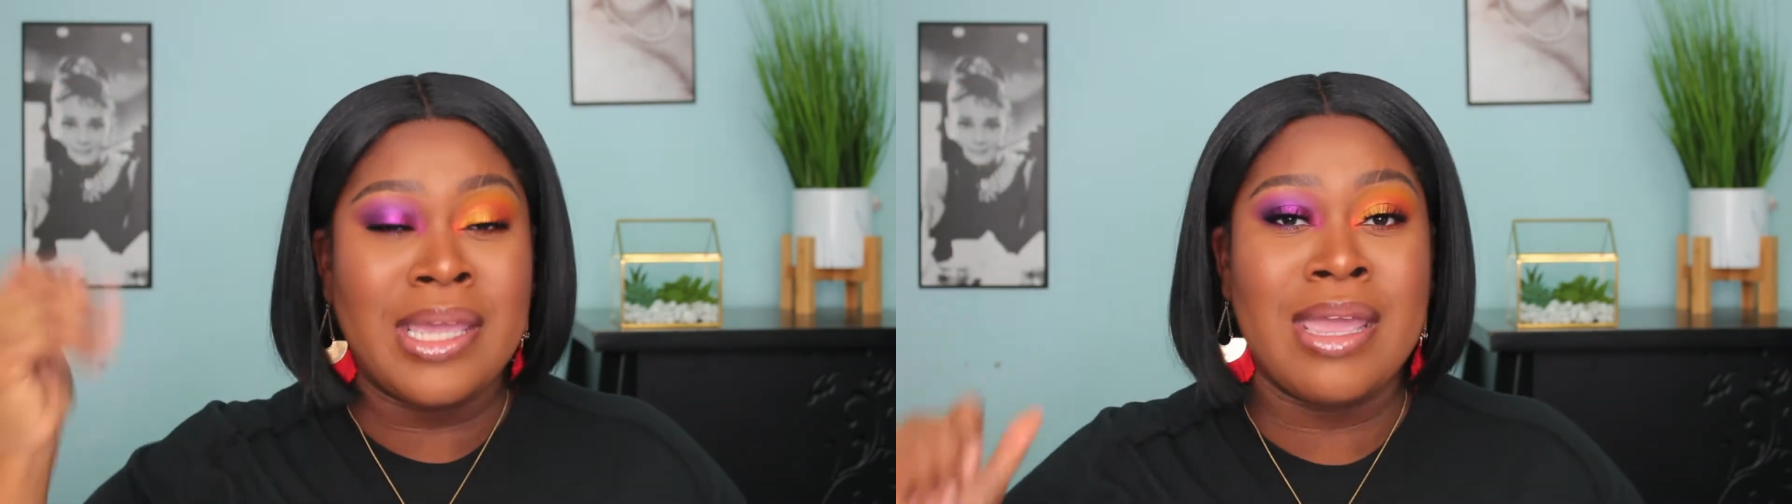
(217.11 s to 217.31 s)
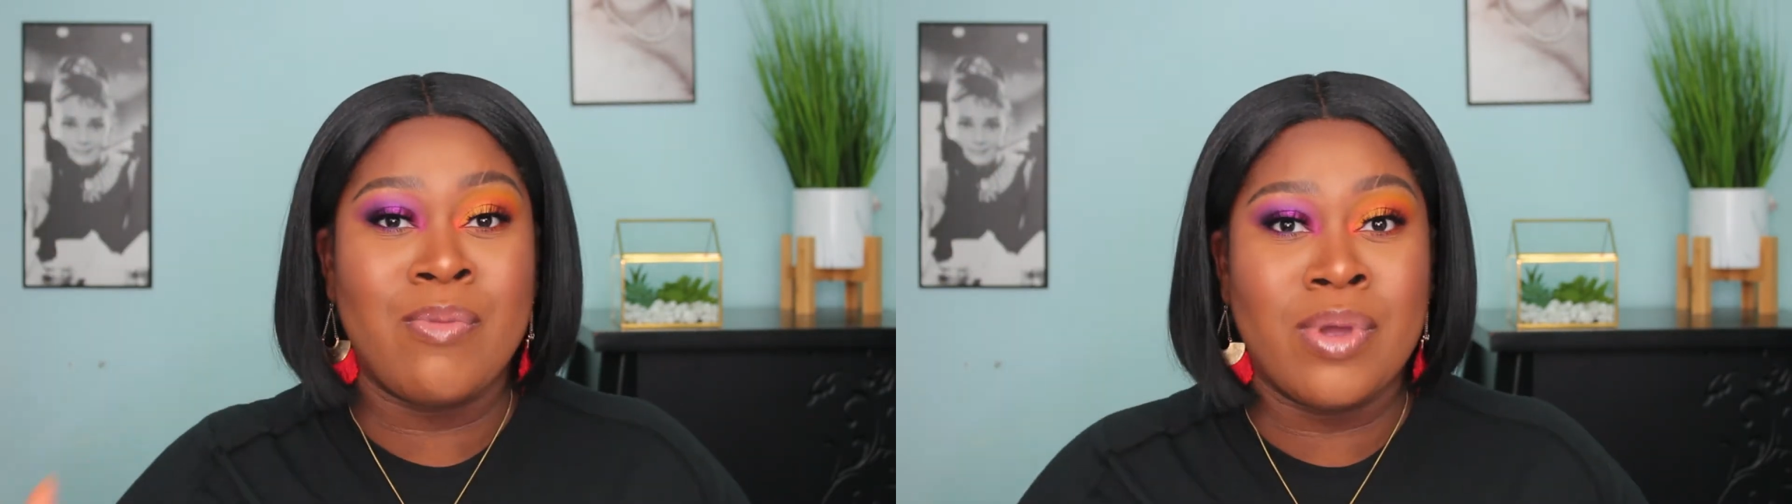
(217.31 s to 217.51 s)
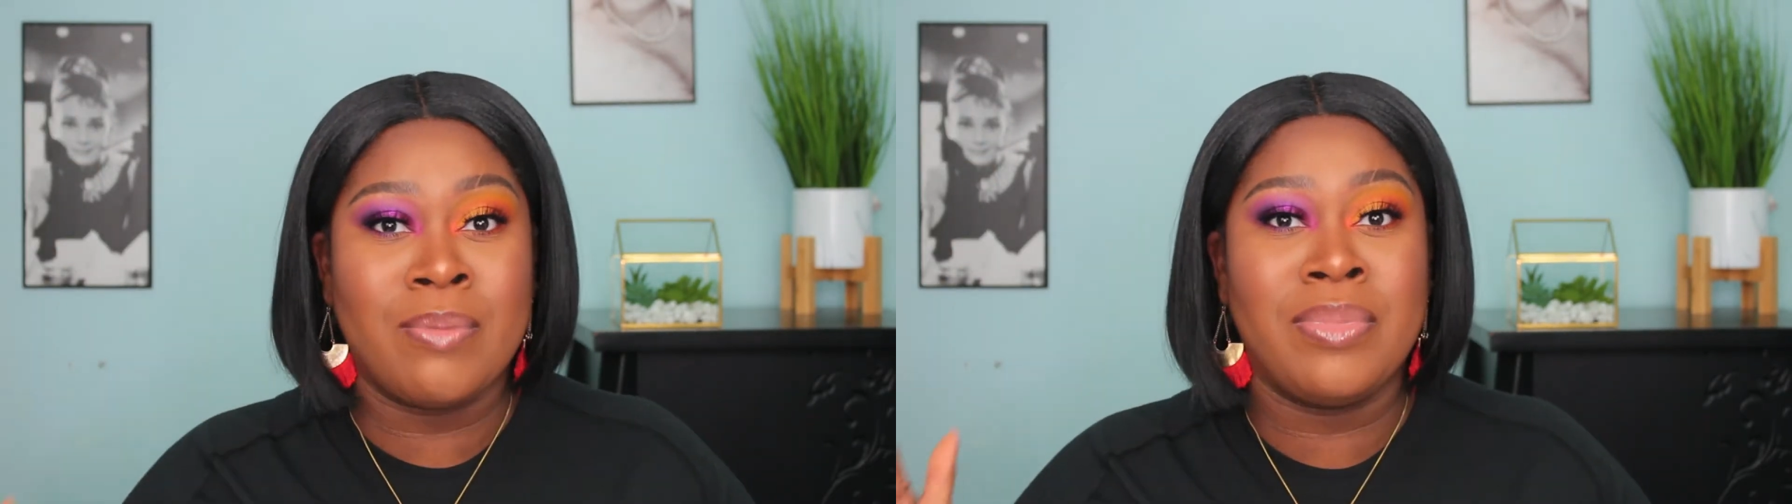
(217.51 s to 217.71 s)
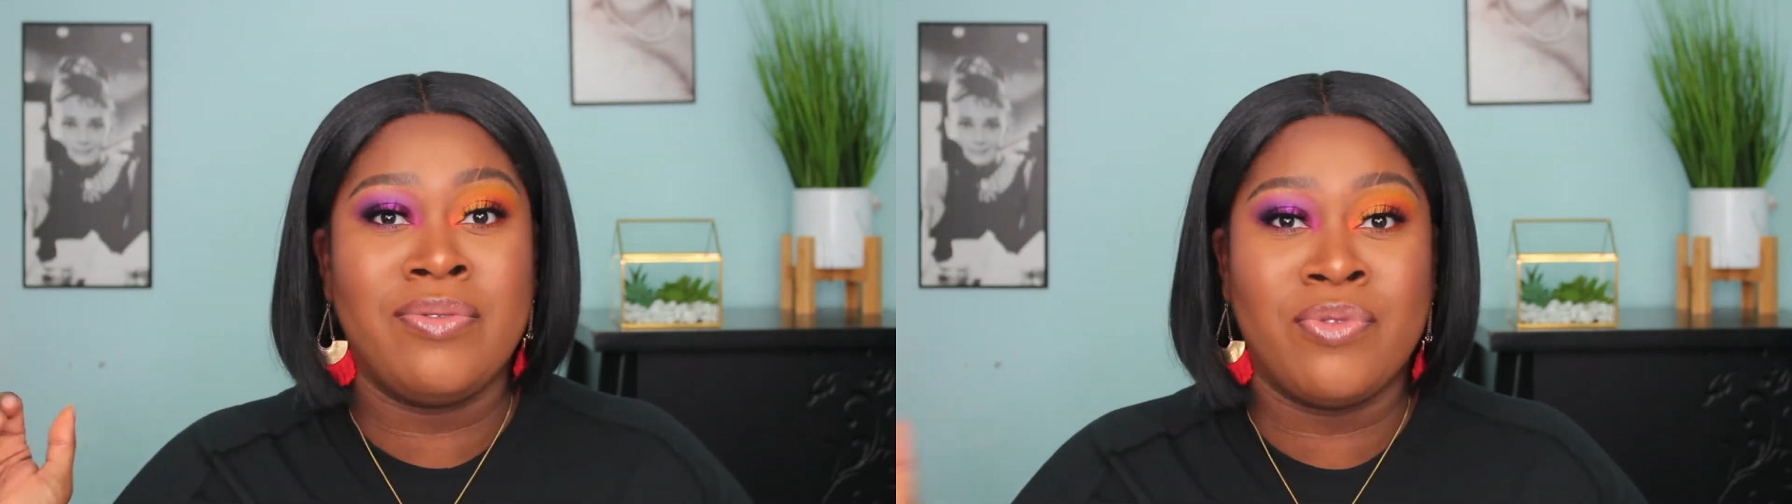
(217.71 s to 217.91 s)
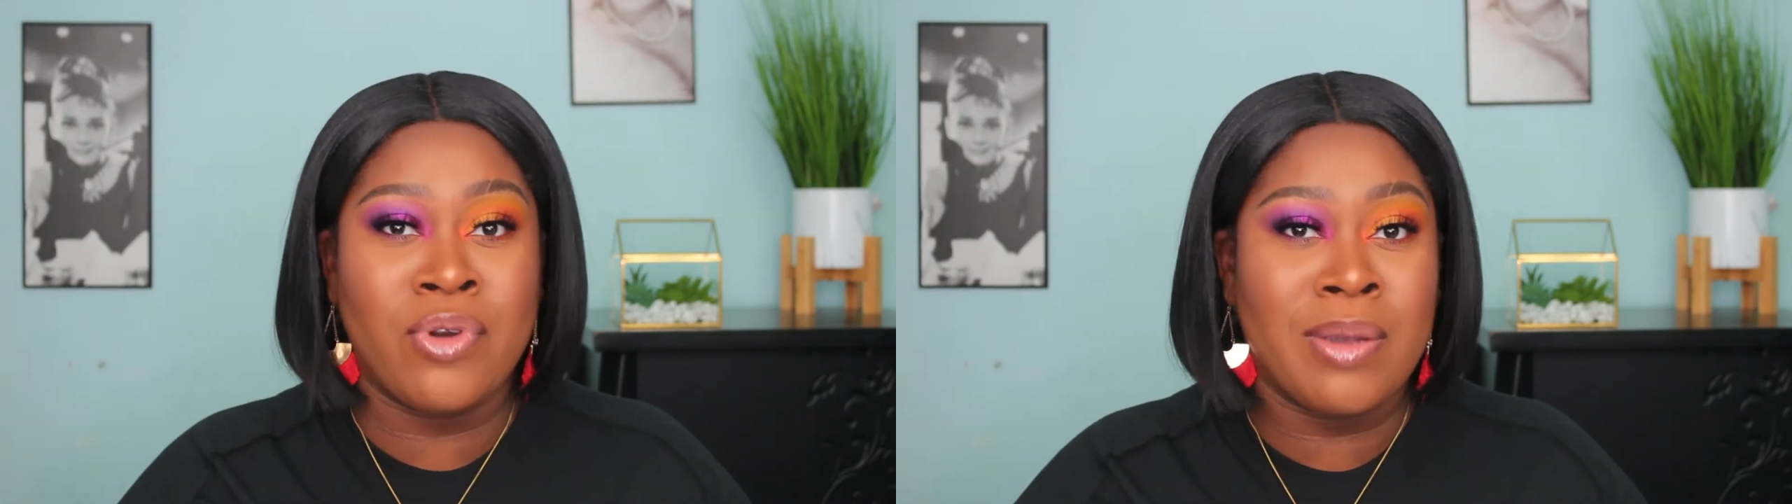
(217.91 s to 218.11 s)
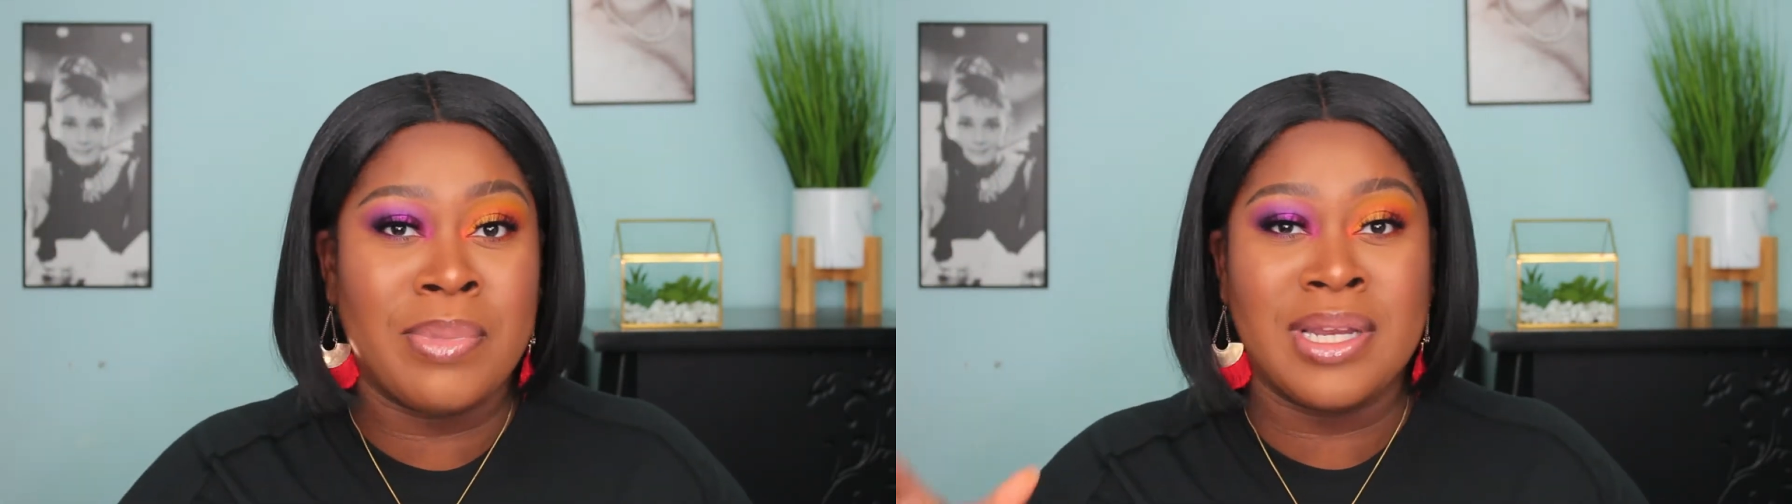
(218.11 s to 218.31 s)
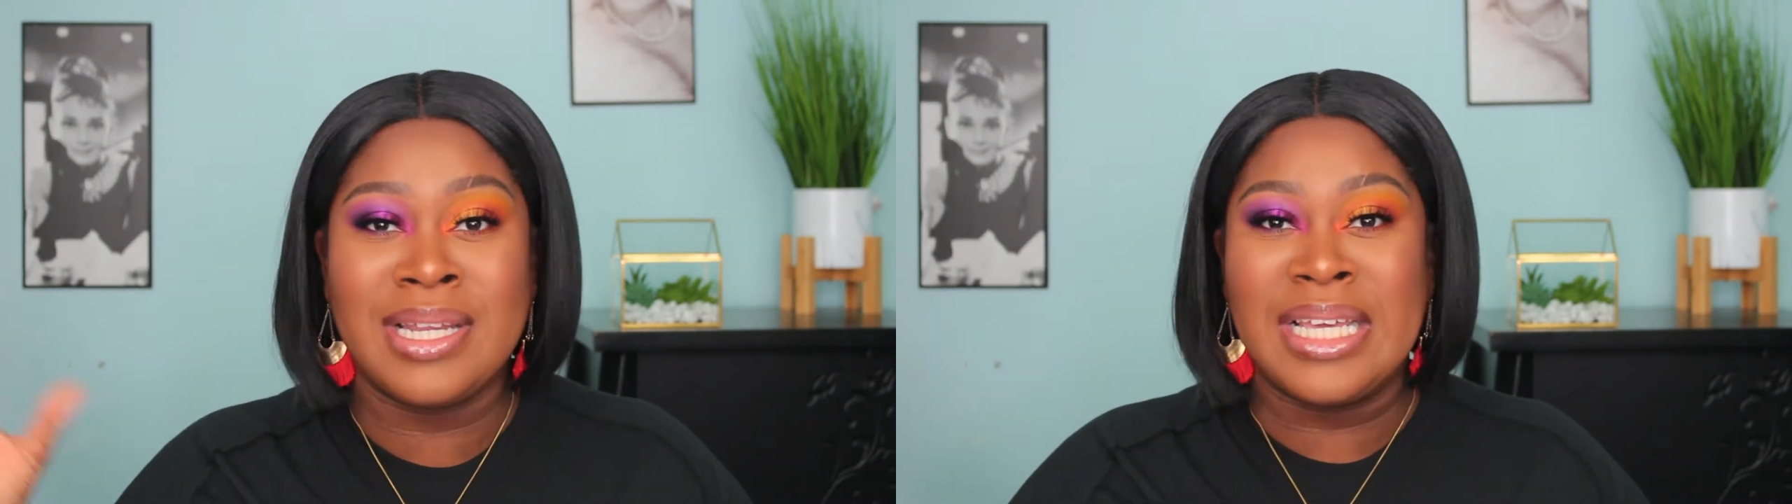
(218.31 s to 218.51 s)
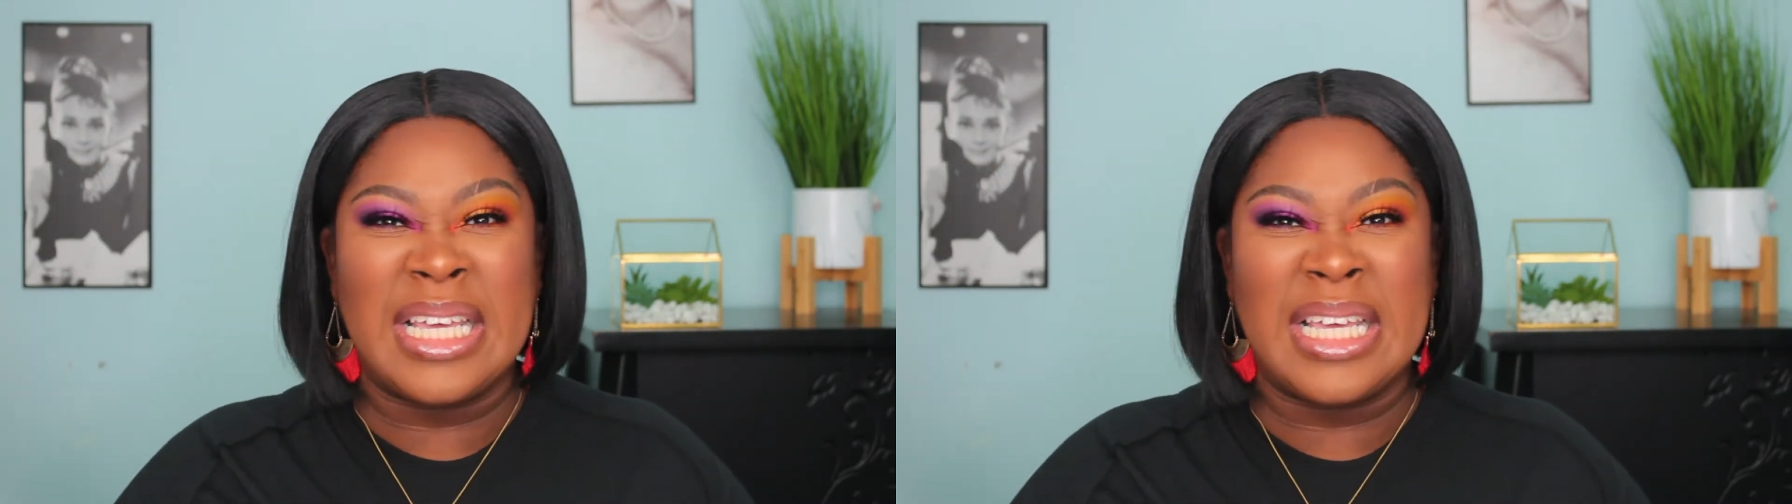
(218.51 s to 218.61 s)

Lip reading: camera before, but